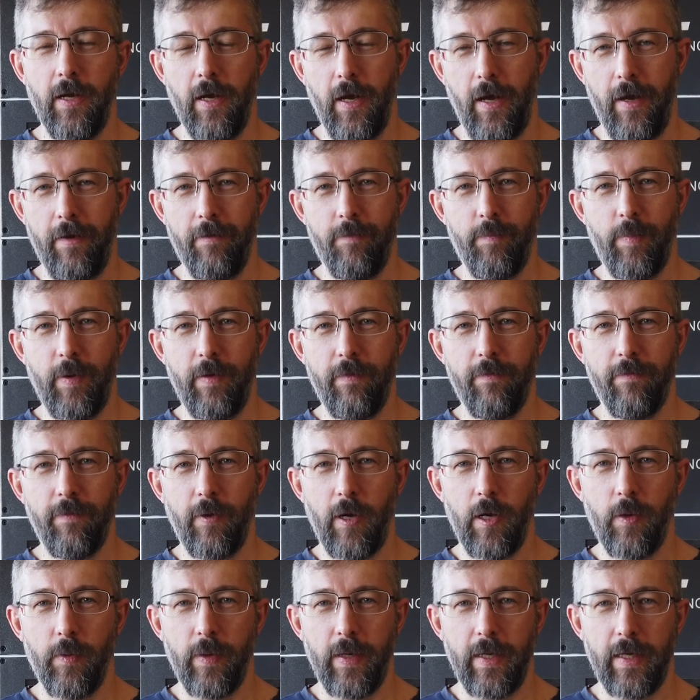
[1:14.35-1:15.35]
I've been
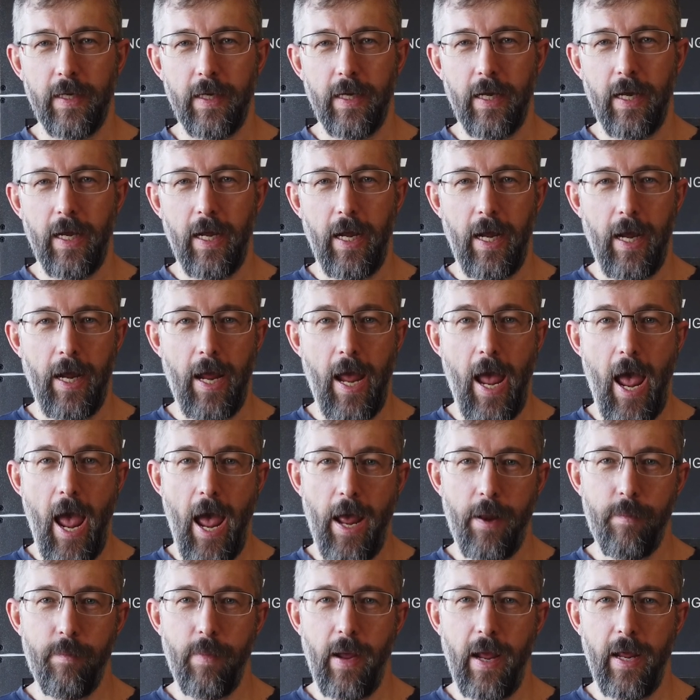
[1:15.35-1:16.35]
following
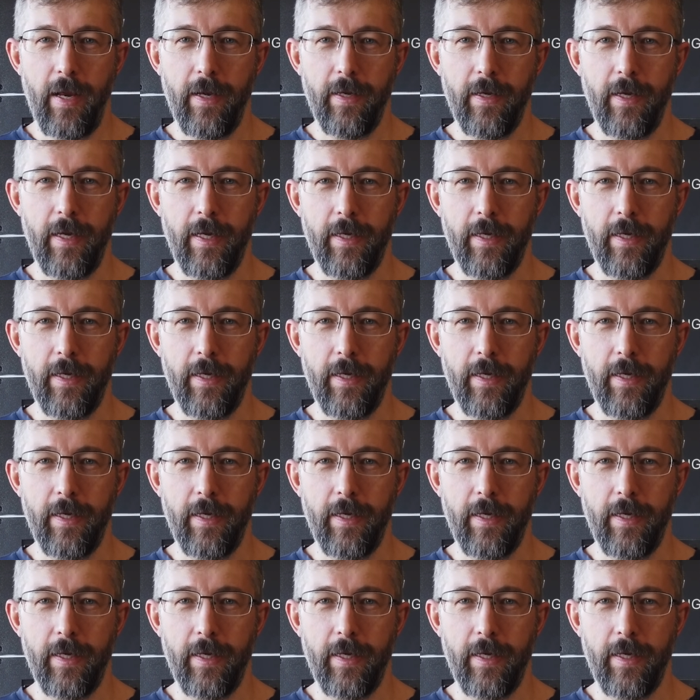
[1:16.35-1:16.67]
@Man